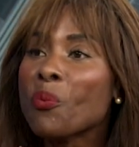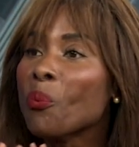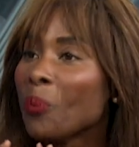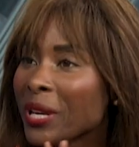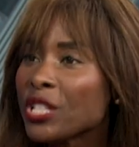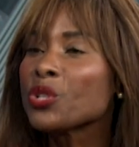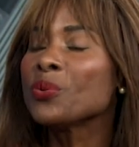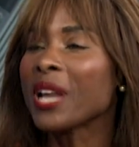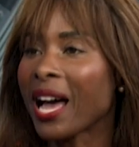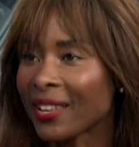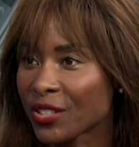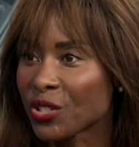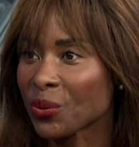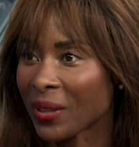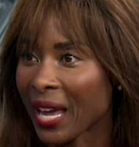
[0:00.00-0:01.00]
We do
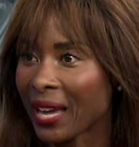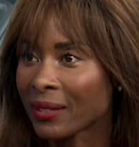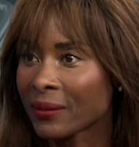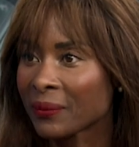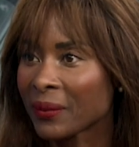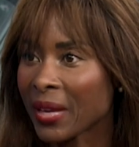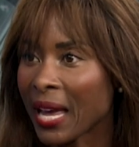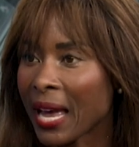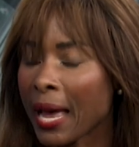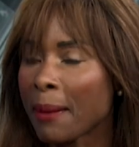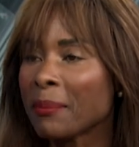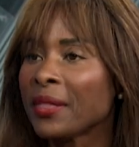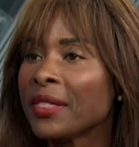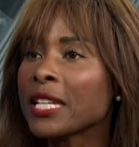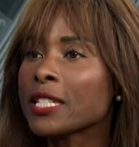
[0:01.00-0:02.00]
not do that.
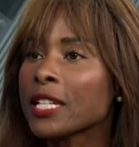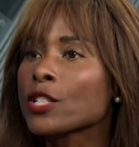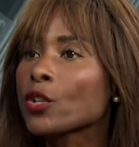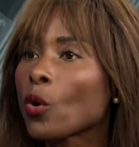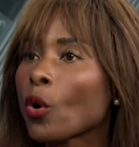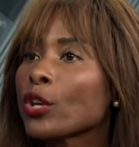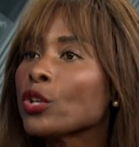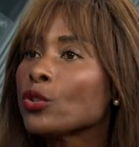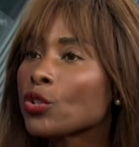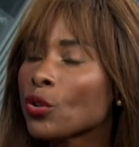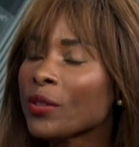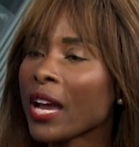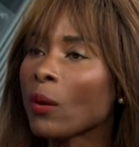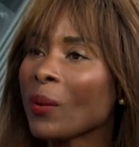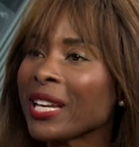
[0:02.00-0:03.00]
Um, this is core. You do
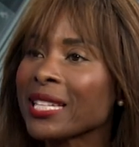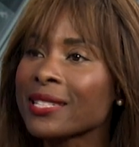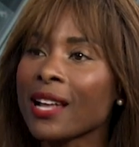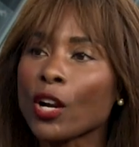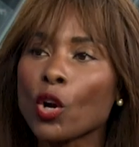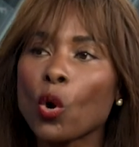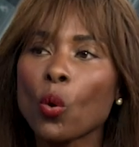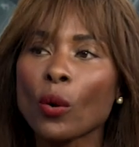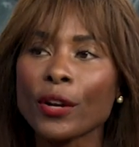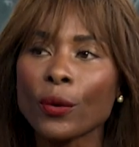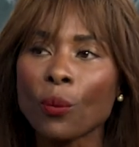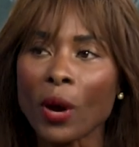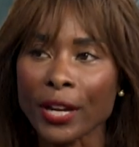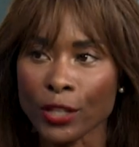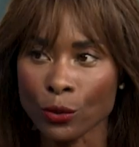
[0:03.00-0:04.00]
that when it's not core to
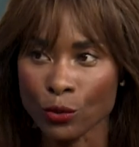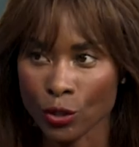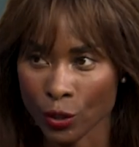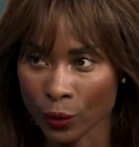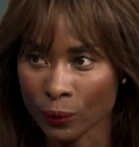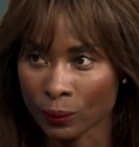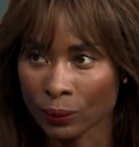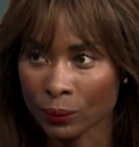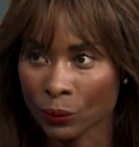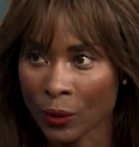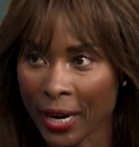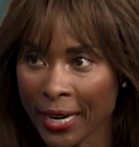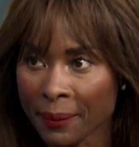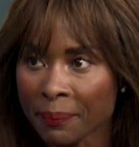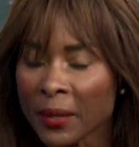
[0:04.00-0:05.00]
what you do, mm -hmm.
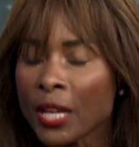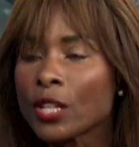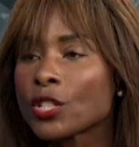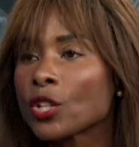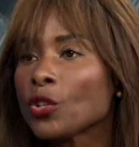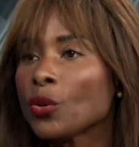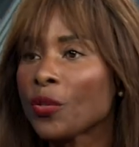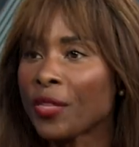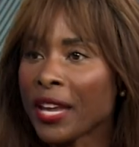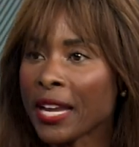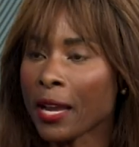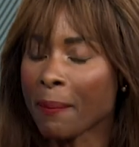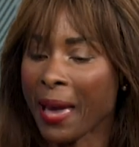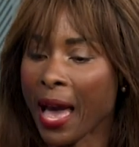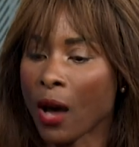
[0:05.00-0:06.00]
right? So you think
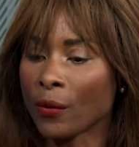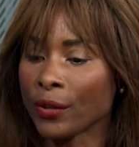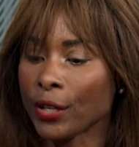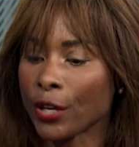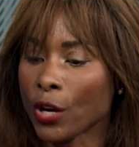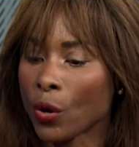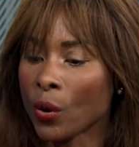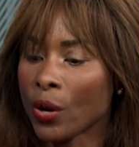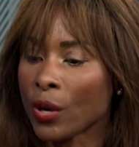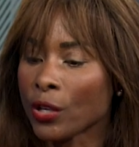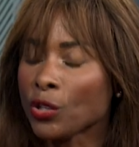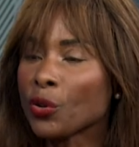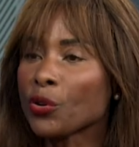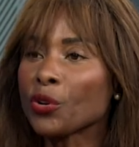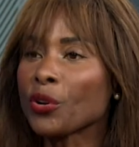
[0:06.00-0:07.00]
about, you know,
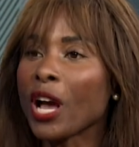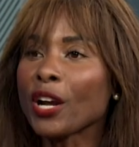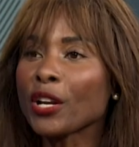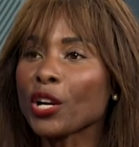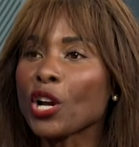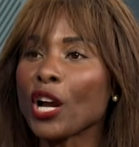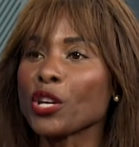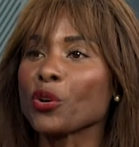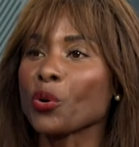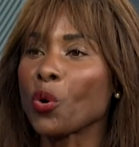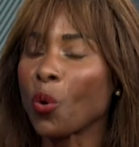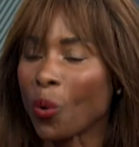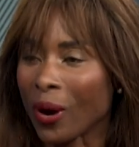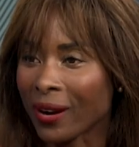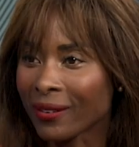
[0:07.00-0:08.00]
you, are not going to cut your
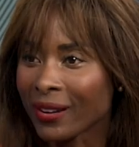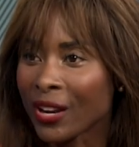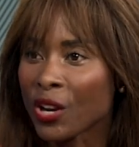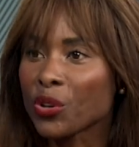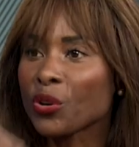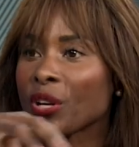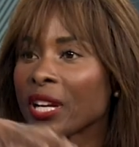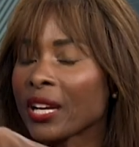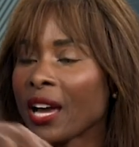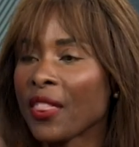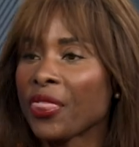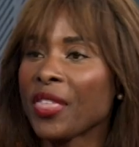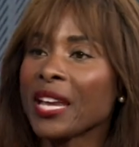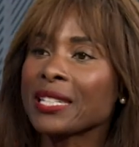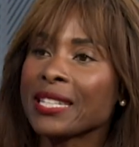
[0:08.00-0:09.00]
core. You're going to cut
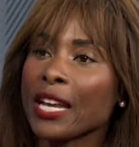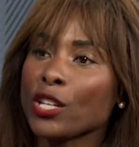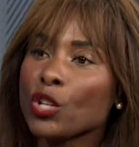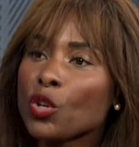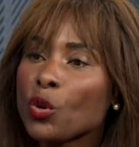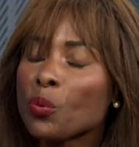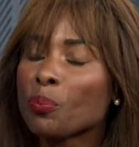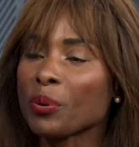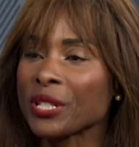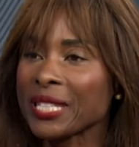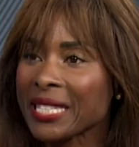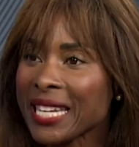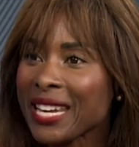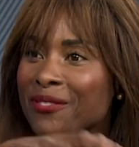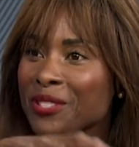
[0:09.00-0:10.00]
things that you
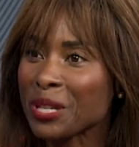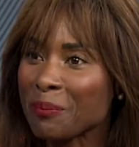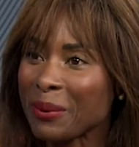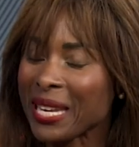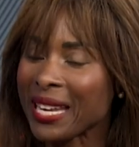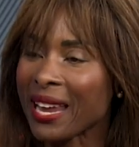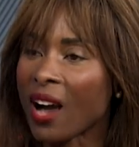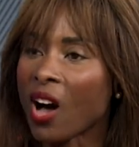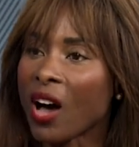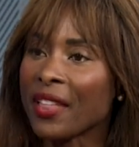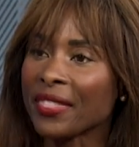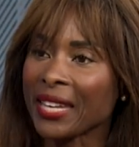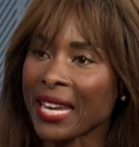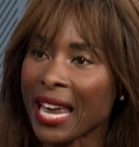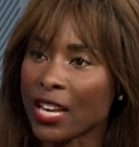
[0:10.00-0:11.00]
perceive to be
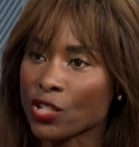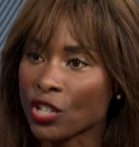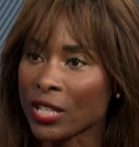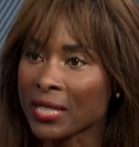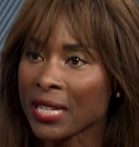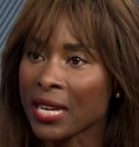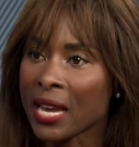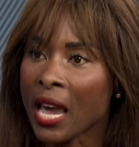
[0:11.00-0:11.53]
on the edges.